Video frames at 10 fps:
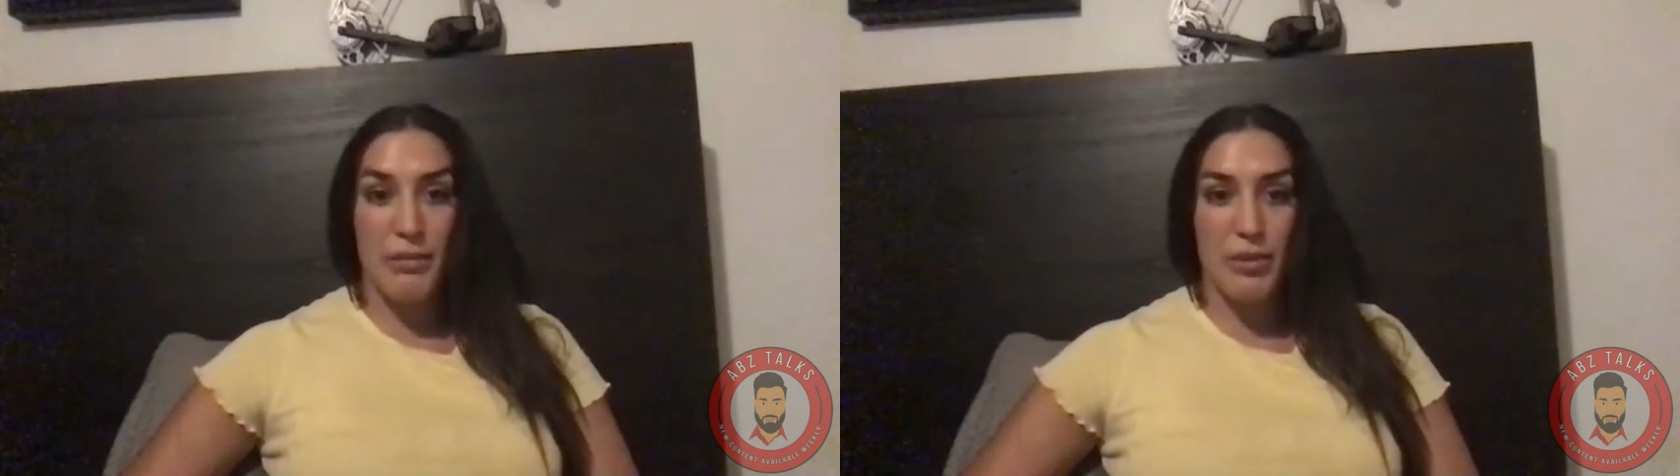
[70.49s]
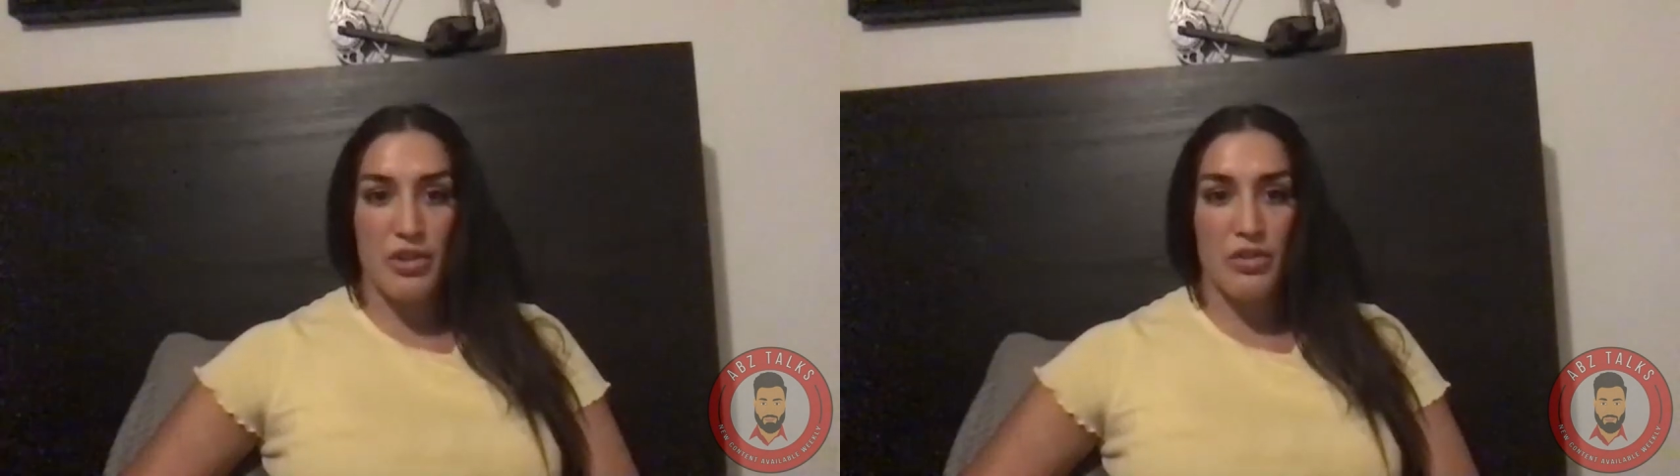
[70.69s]

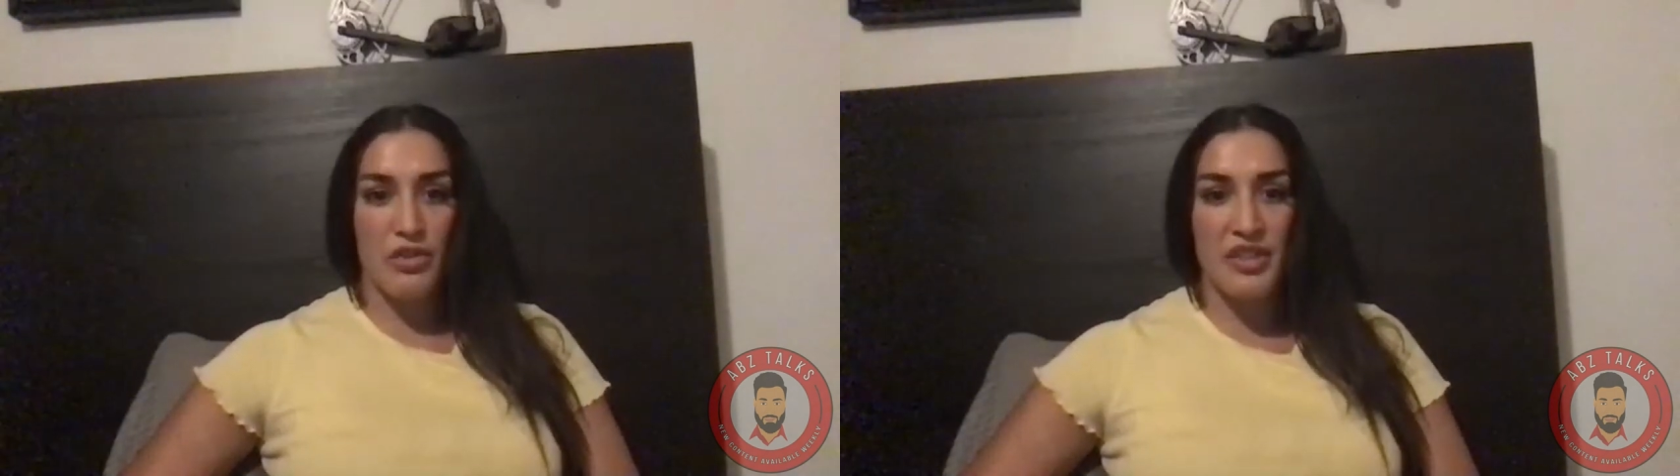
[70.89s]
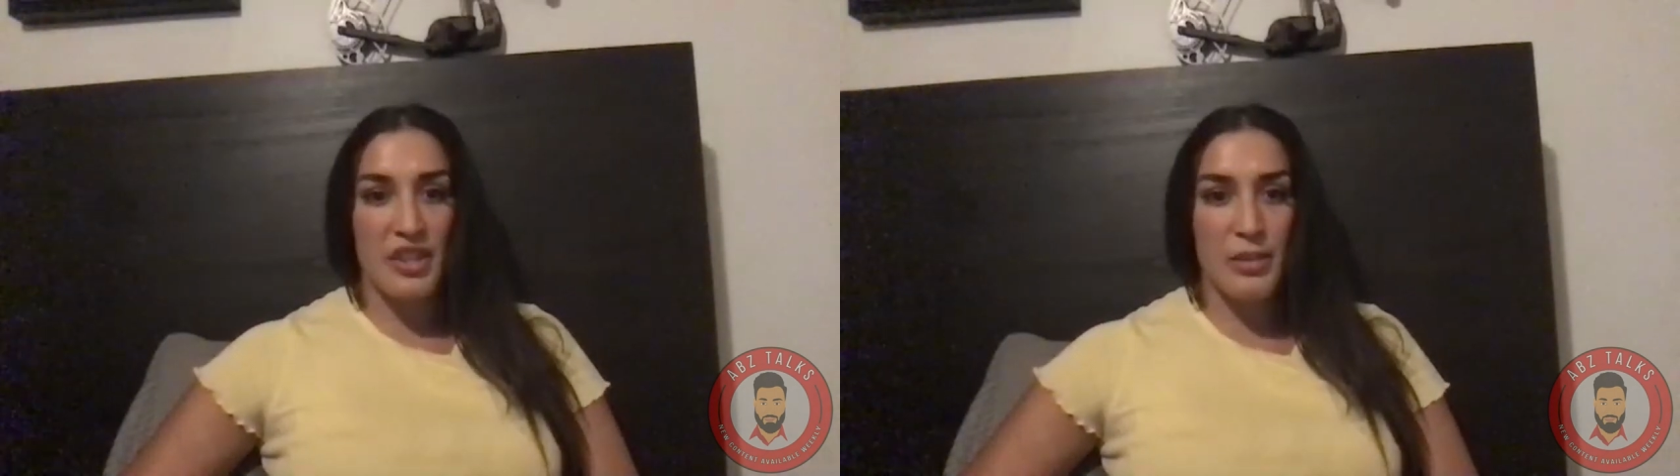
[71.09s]
but you don't
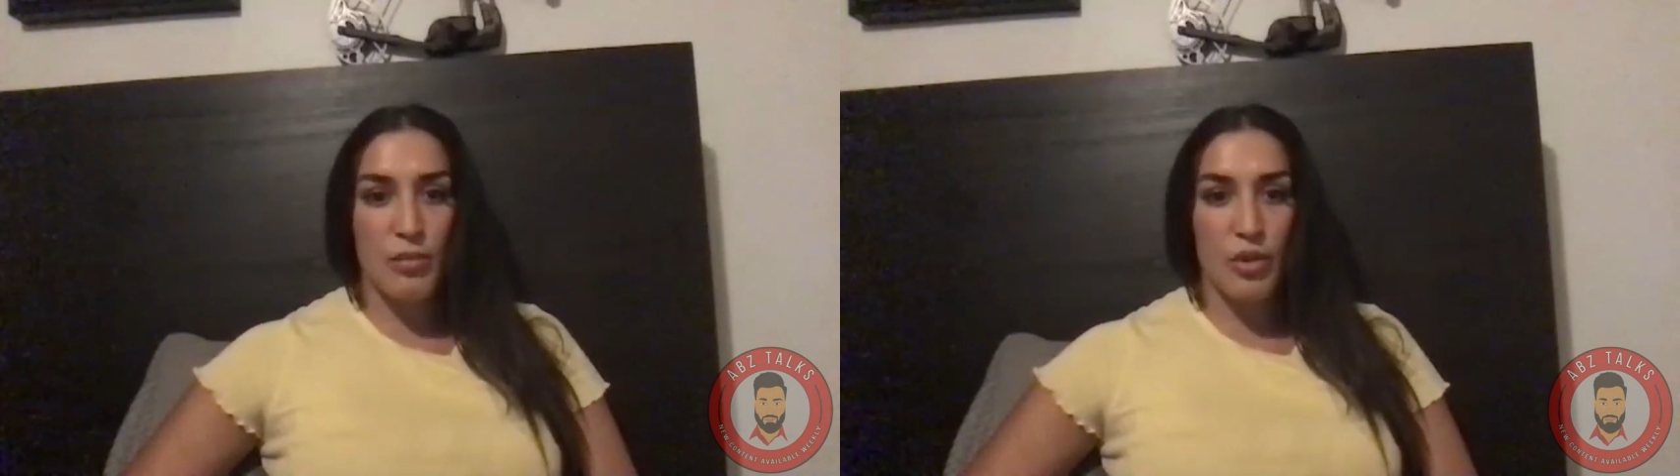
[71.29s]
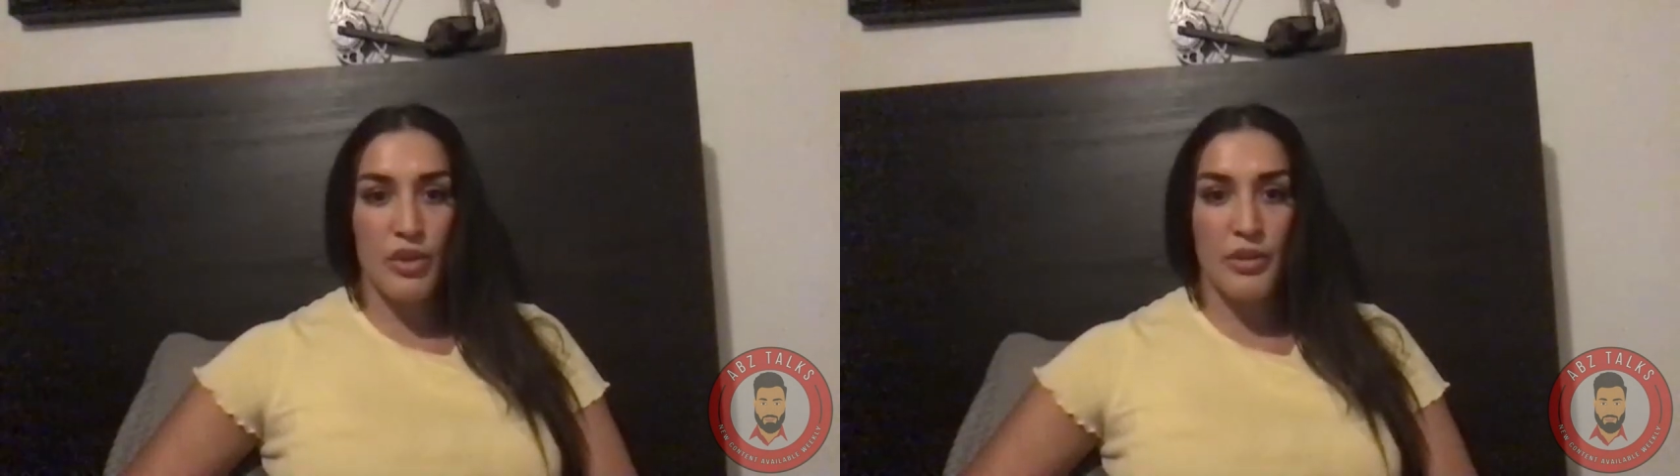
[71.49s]
see him
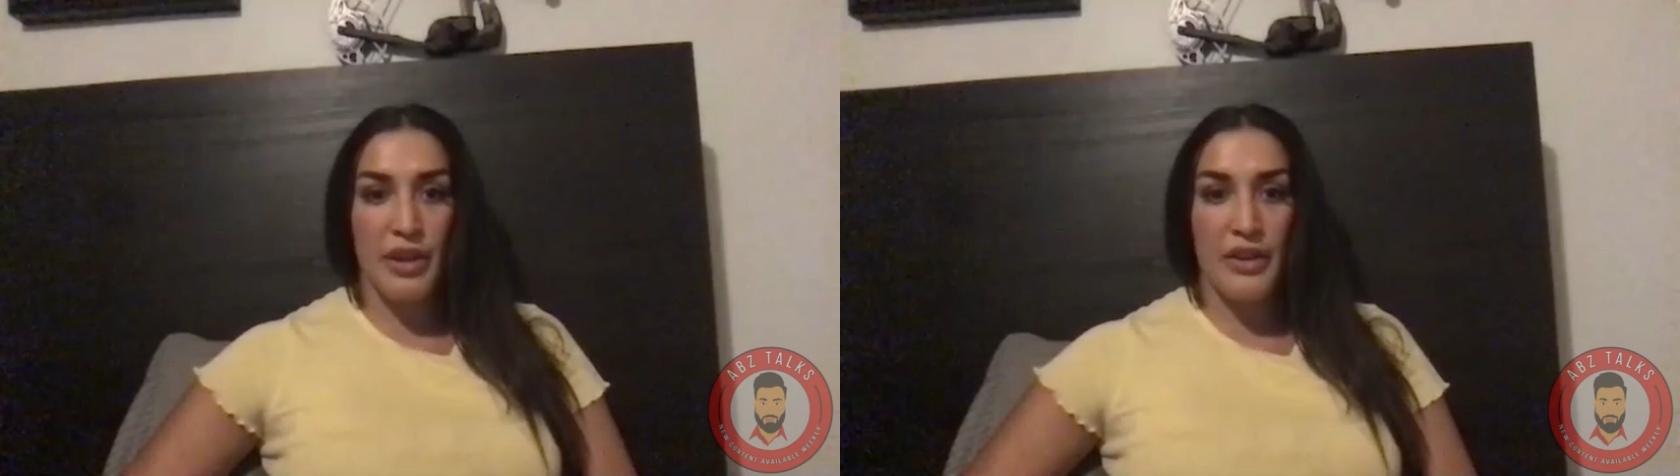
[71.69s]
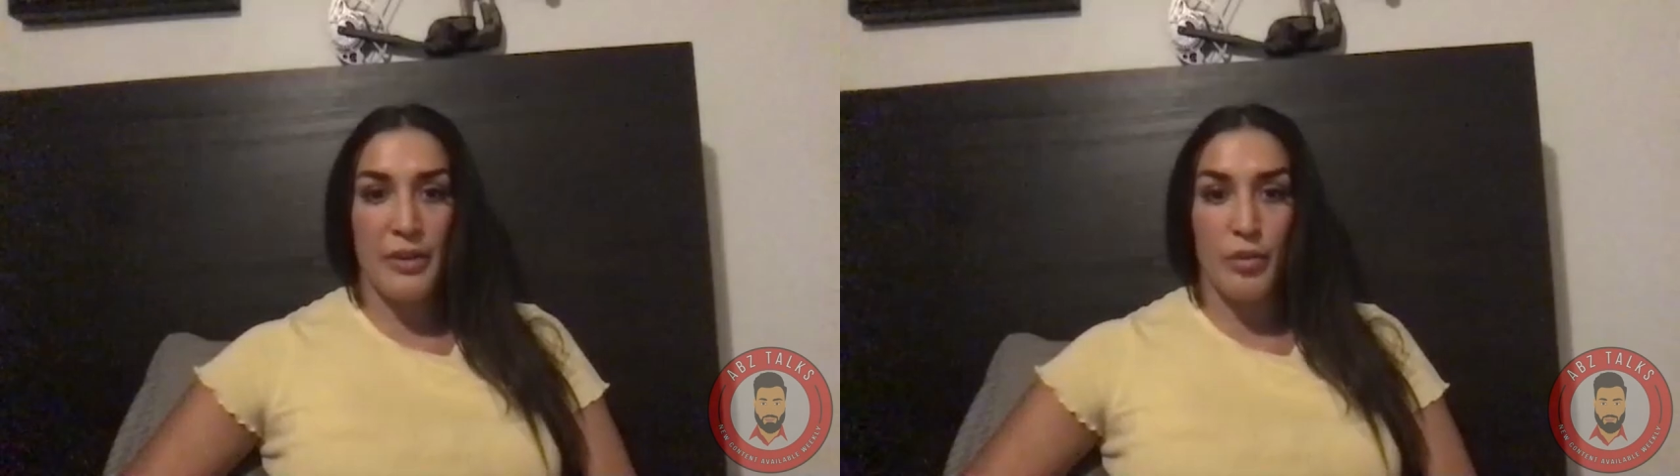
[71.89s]
rolling around in